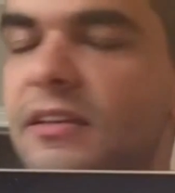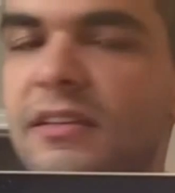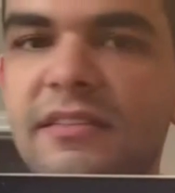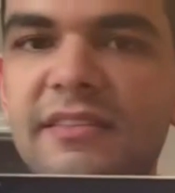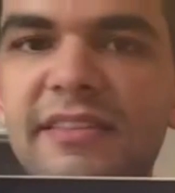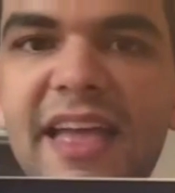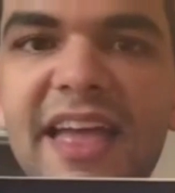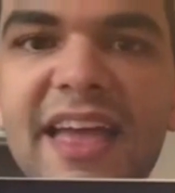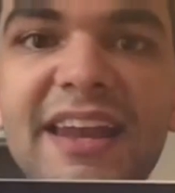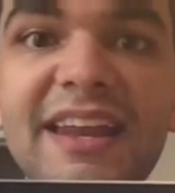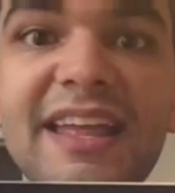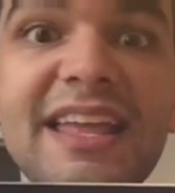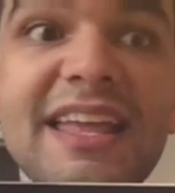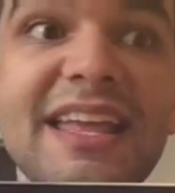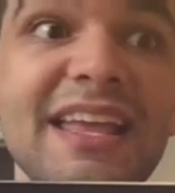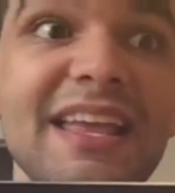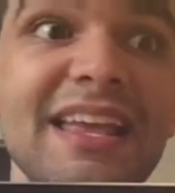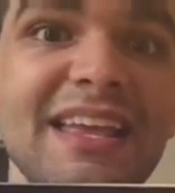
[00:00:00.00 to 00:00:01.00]
that
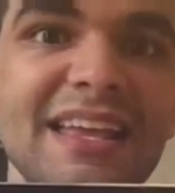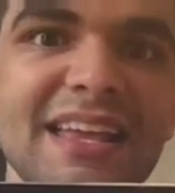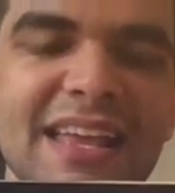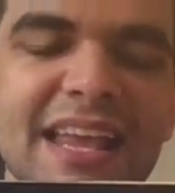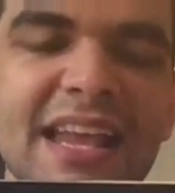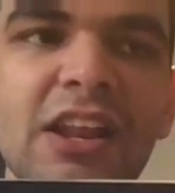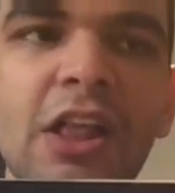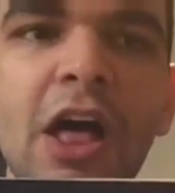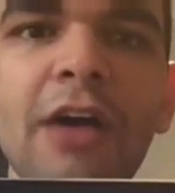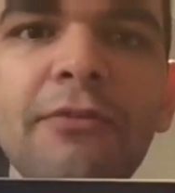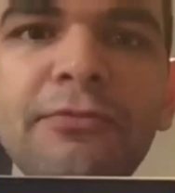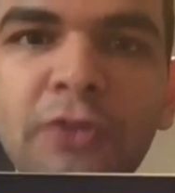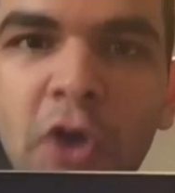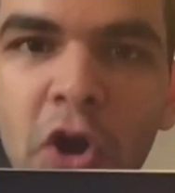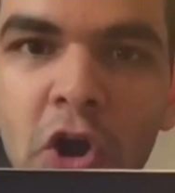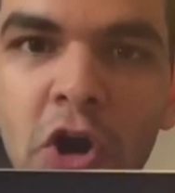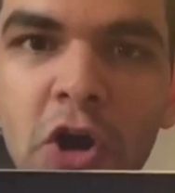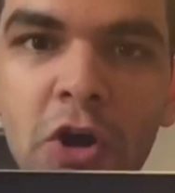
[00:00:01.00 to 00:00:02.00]
he
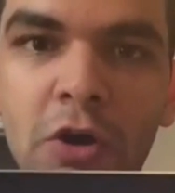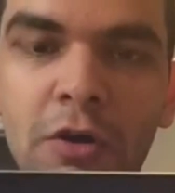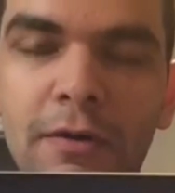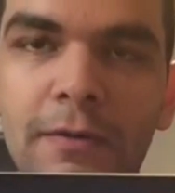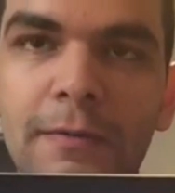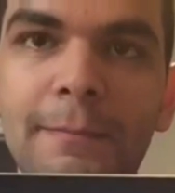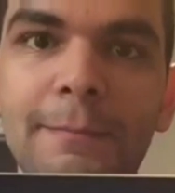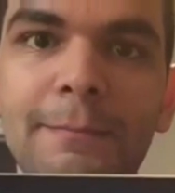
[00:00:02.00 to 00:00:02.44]
loved her.